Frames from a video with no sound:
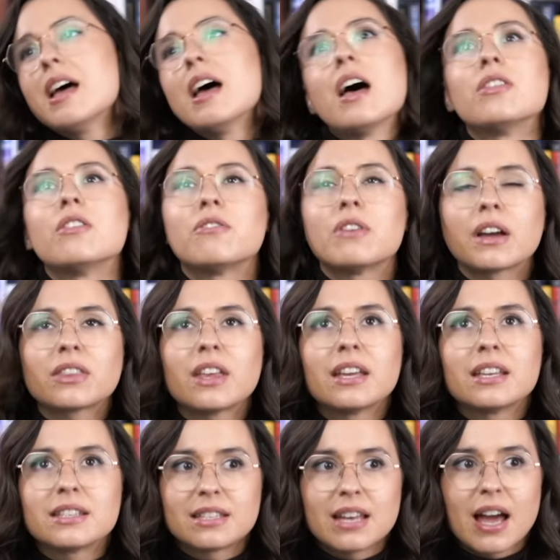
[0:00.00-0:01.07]
And the fact that
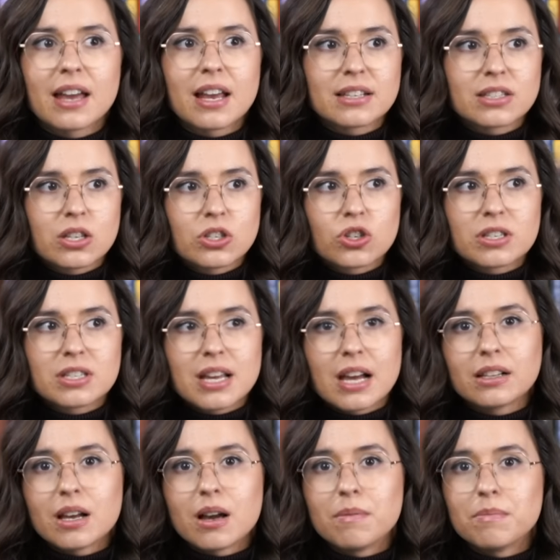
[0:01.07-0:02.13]
his dad has to just tell
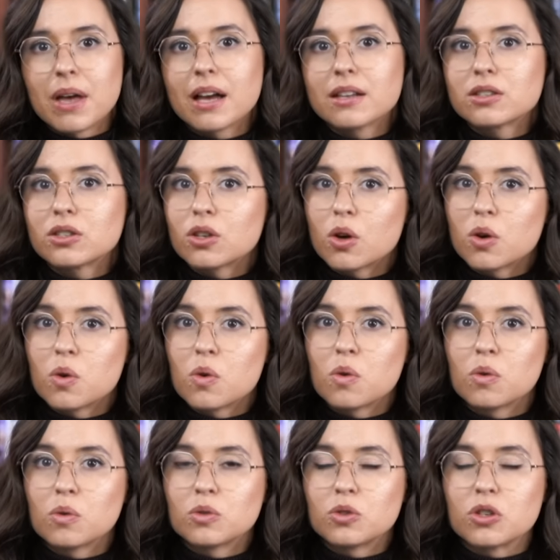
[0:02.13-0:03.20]
him that,
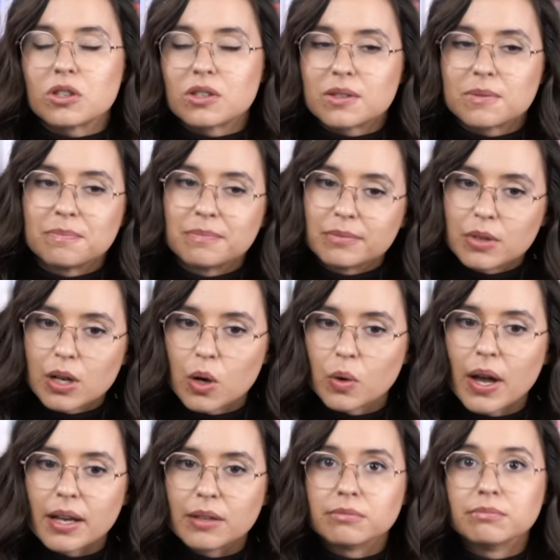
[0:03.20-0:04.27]
so just,
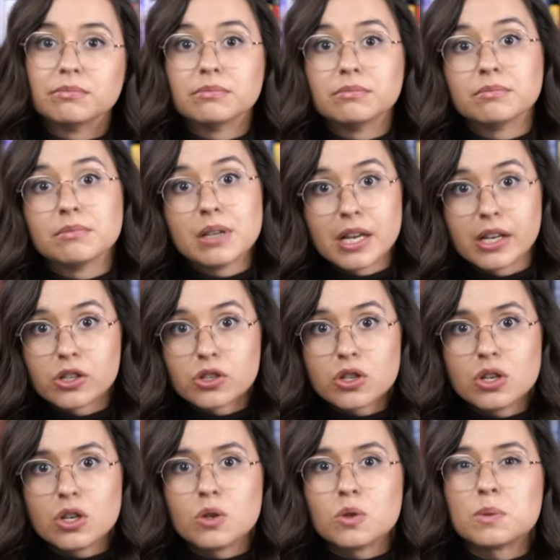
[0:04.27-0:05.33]
okay, here's the
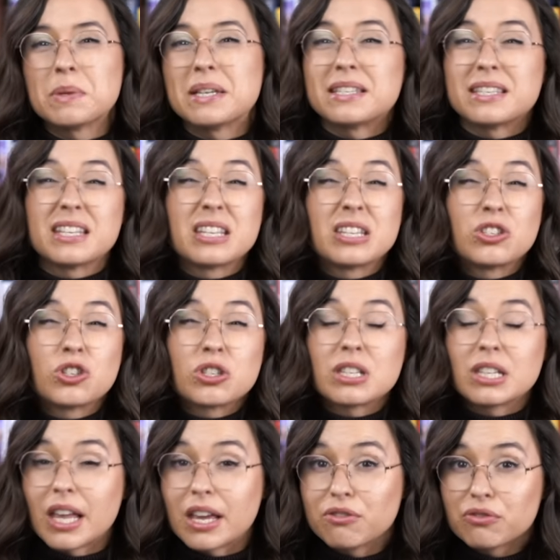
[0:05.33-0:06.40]
news, because this is just
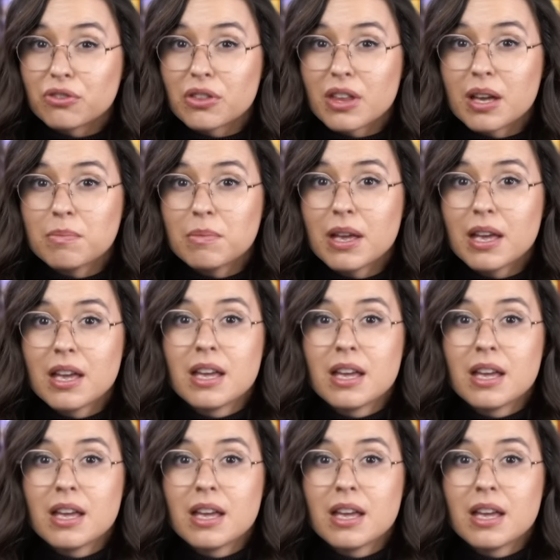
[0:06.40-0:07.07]
life for them.